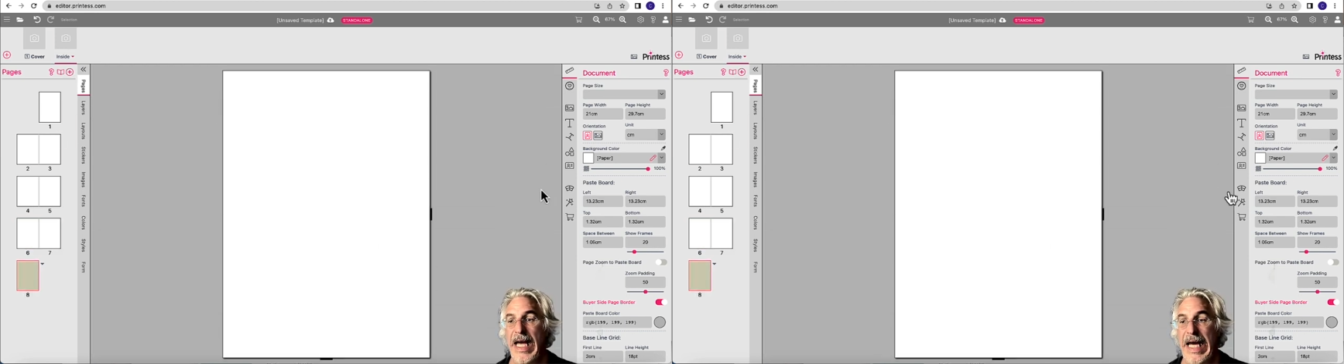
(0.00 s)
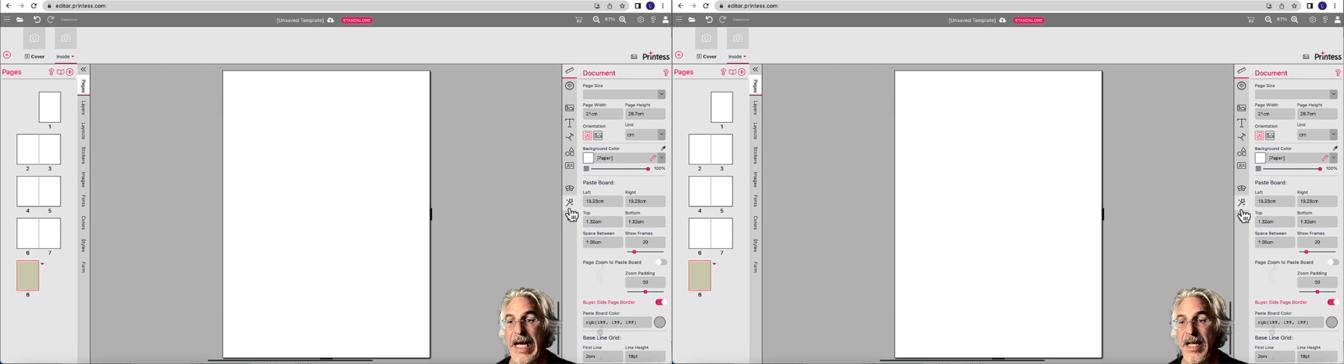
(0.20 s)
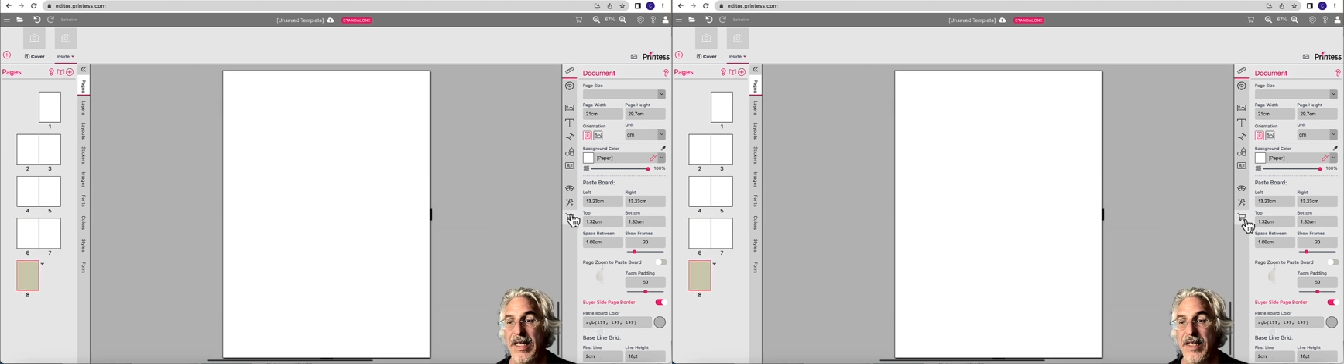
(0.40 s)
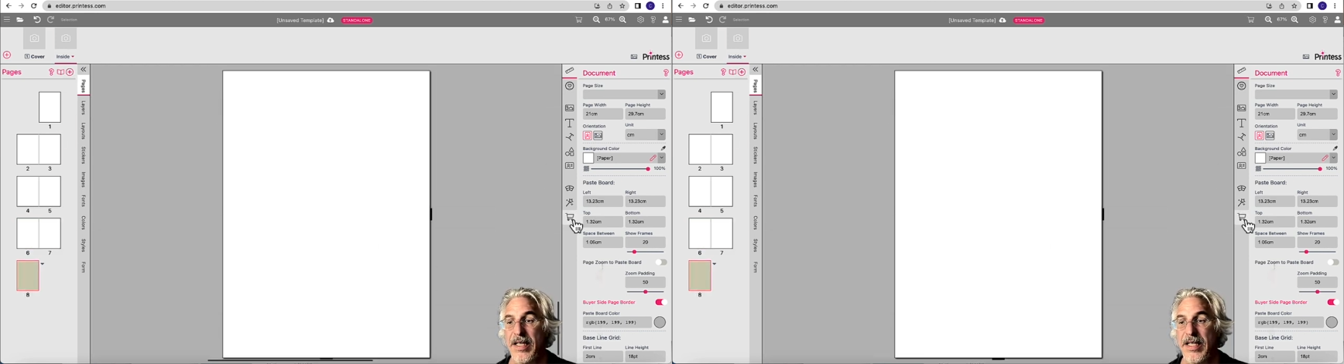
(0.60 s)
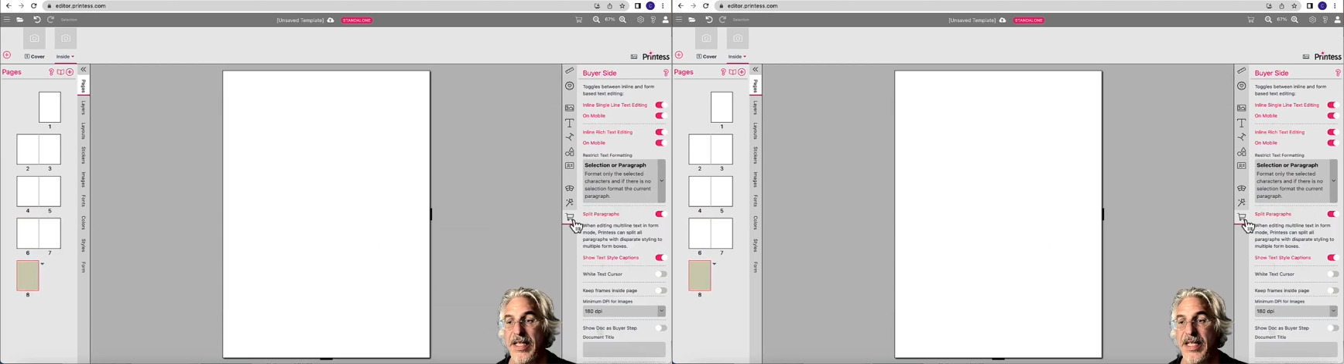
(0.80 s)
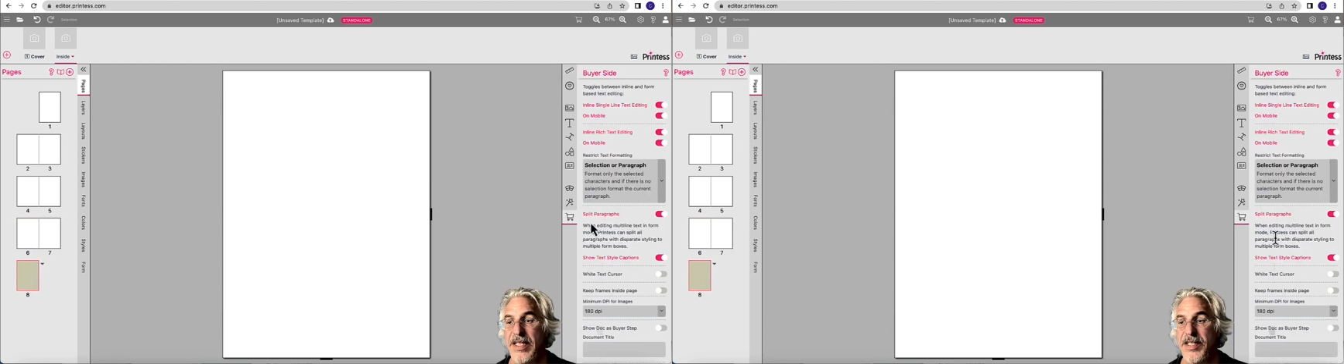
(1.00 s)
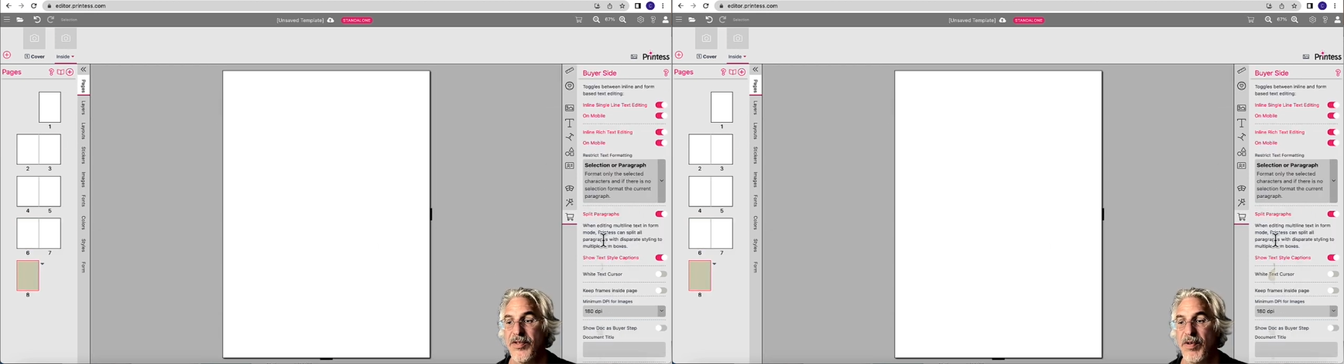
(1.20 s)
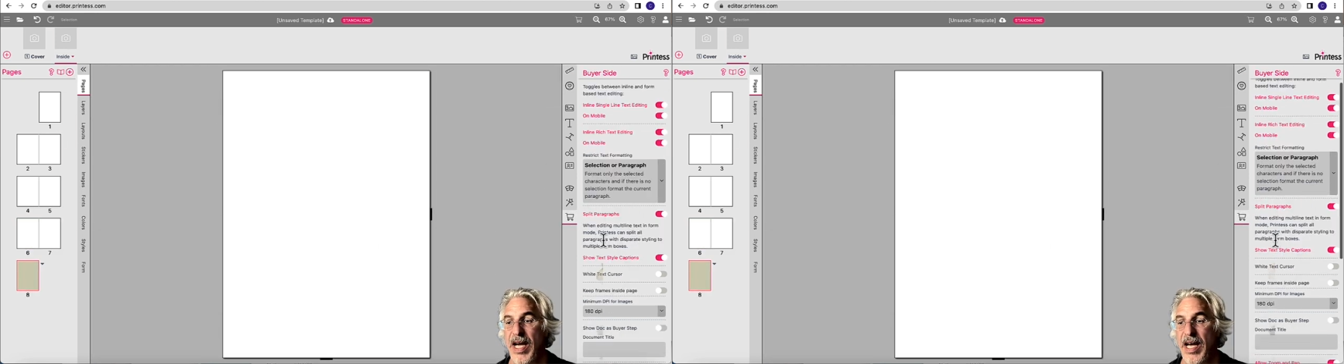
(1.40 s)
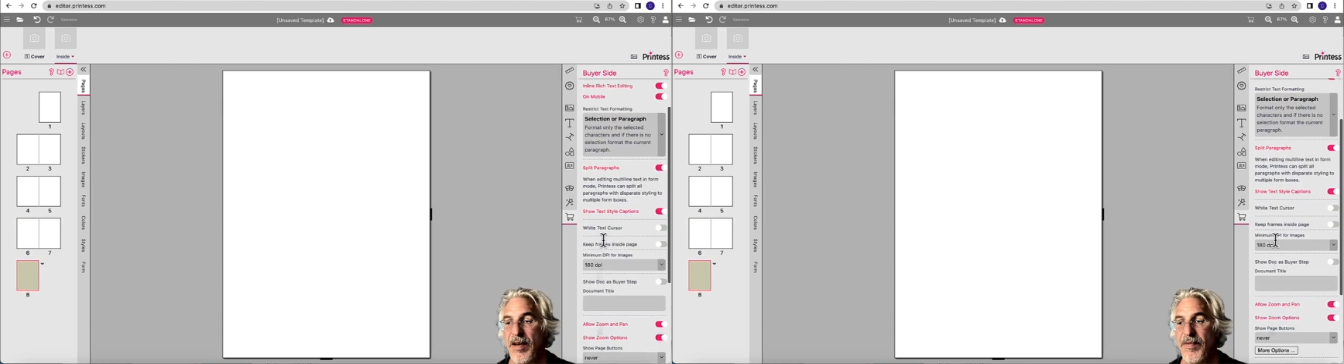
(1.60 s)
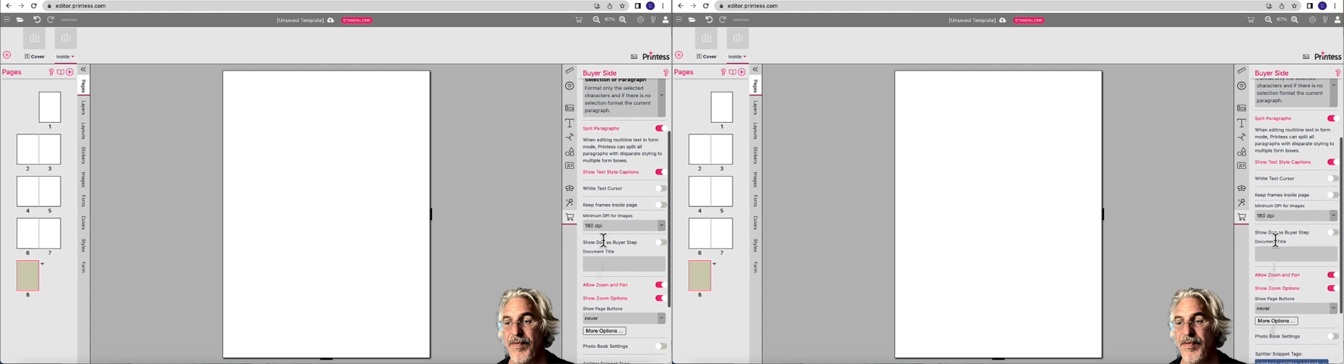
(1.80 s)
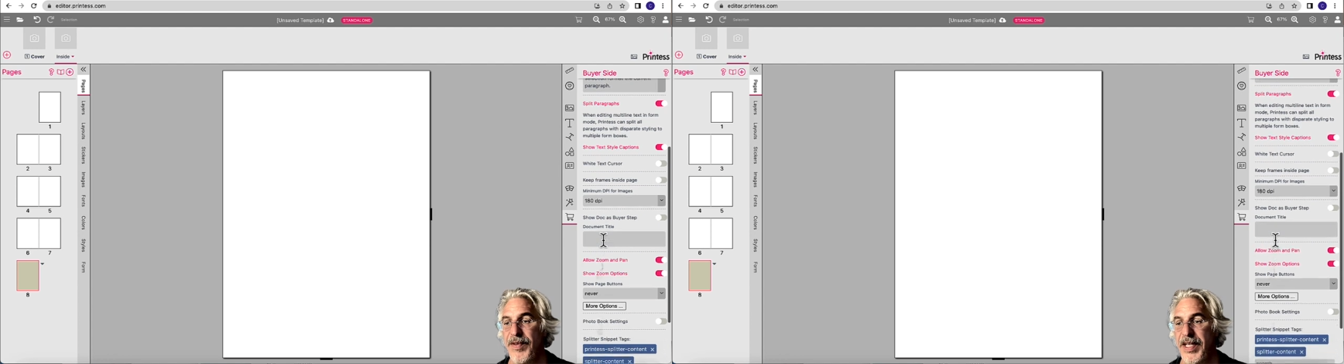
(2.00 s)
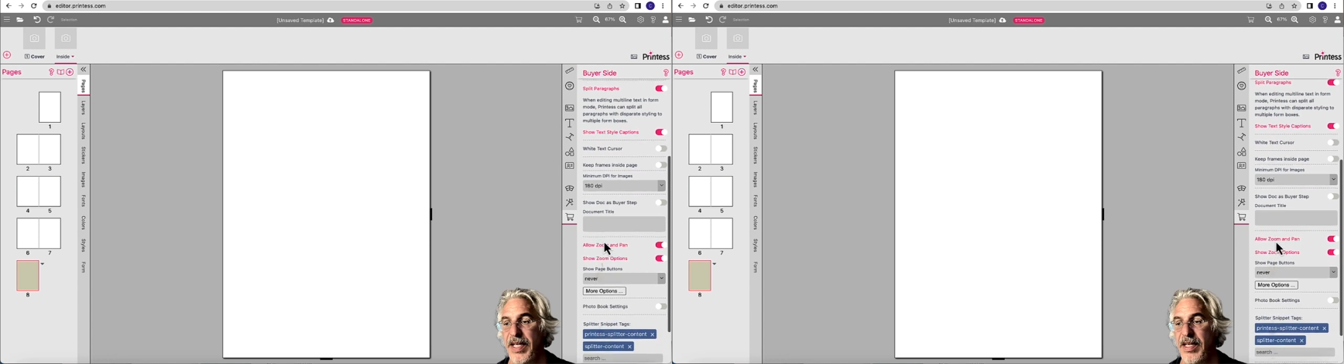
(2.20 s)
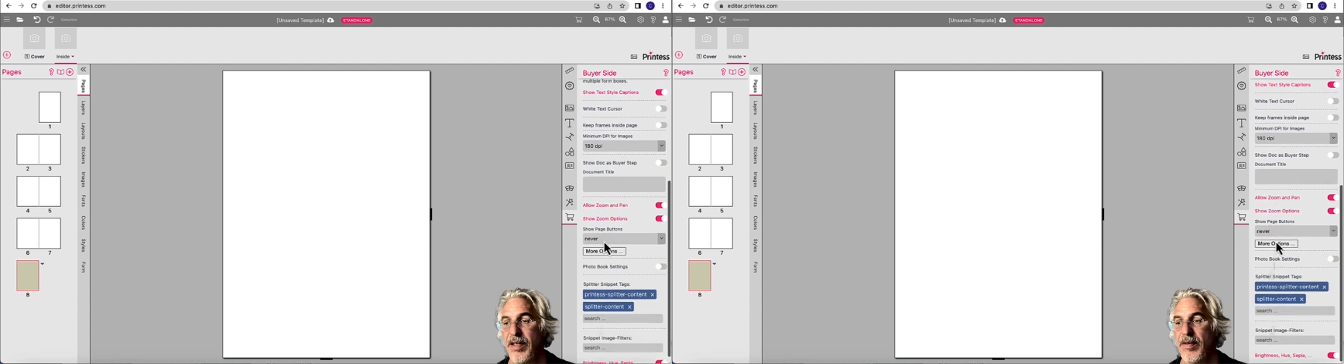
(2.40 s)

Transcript: And it needs to have the